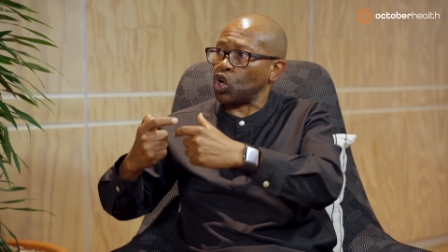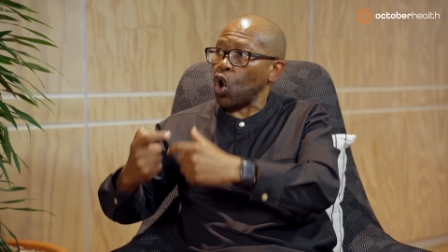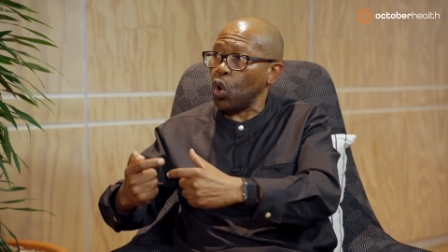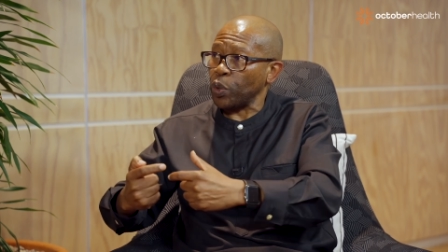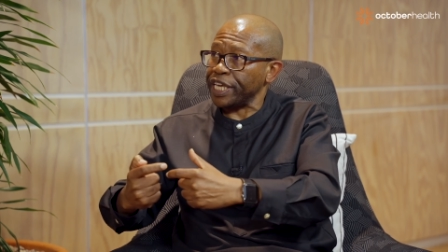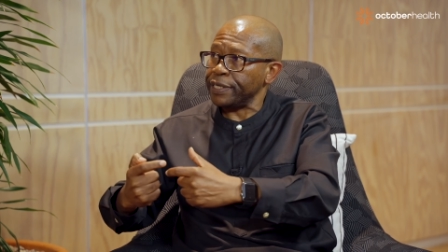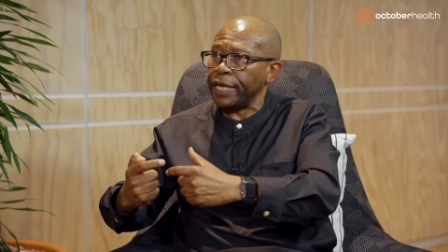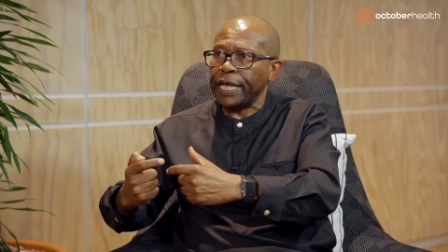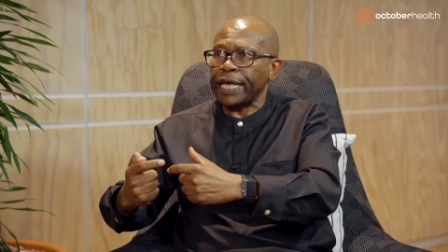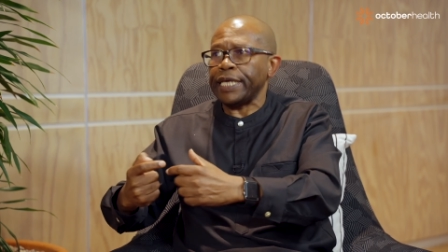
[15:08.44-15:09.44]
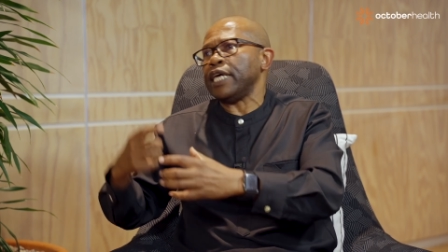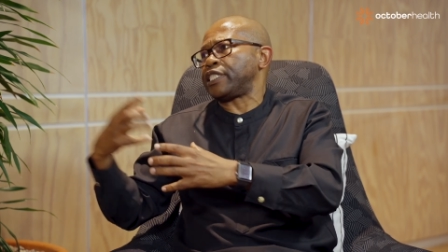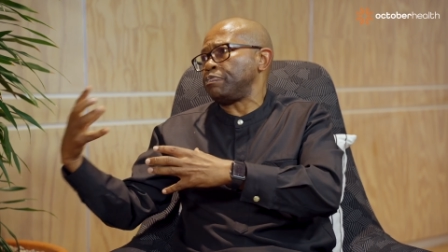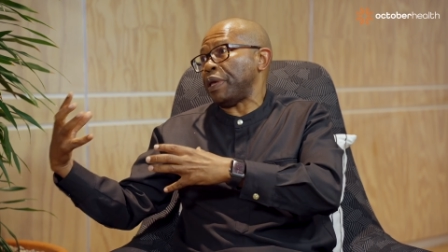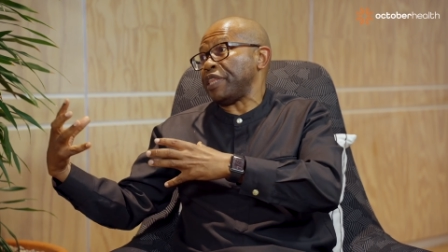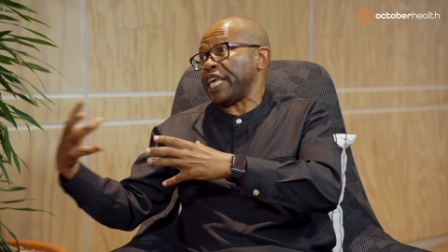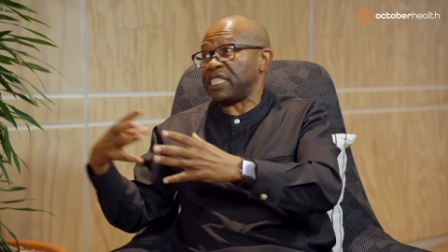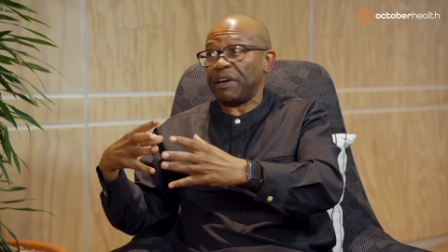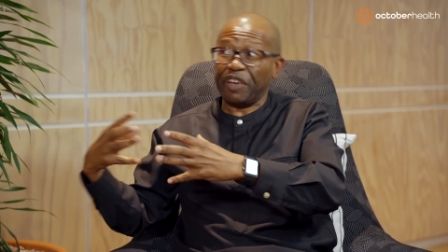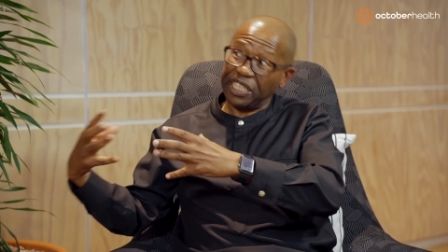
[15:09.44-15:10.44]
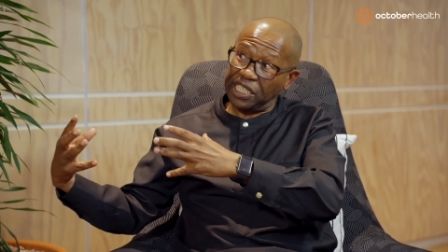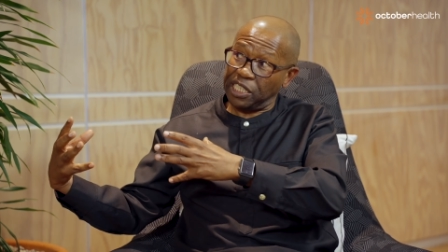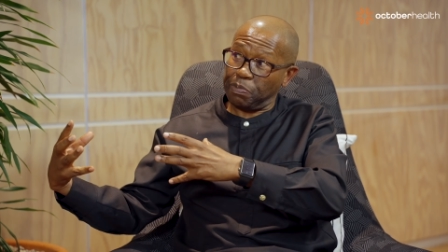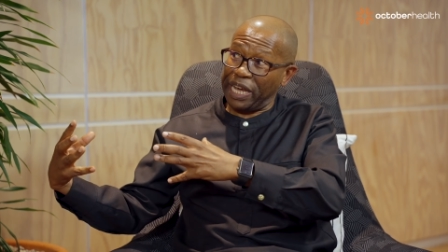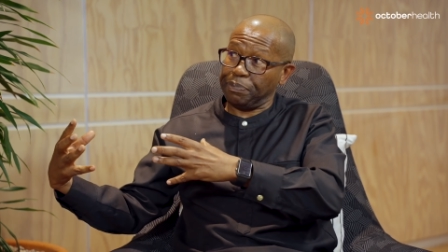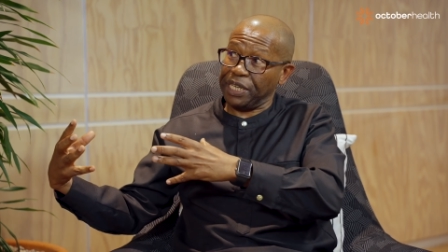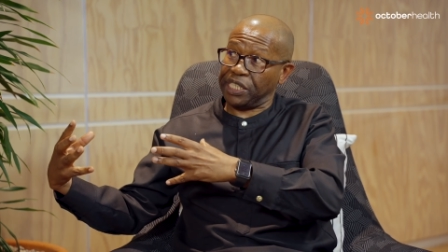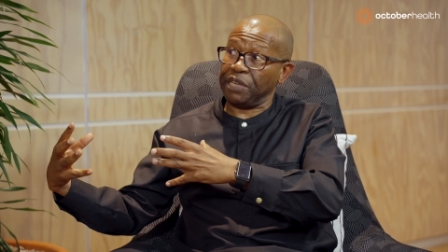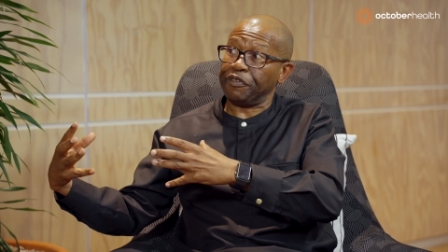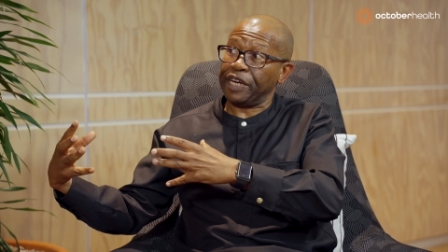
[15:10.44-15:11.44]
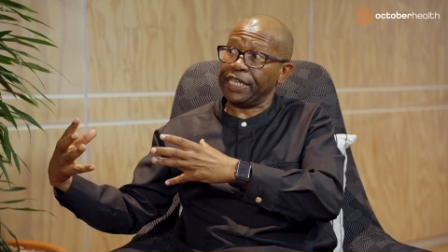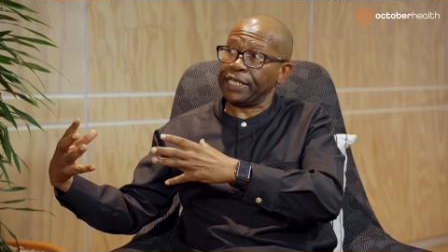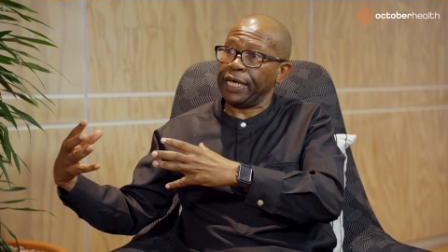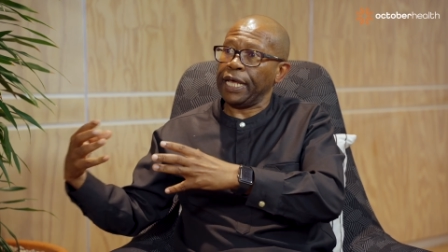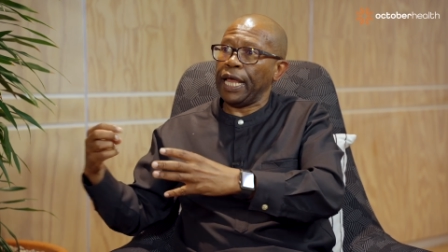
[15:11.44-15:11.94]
going? Yes, maybe the interventions might be different,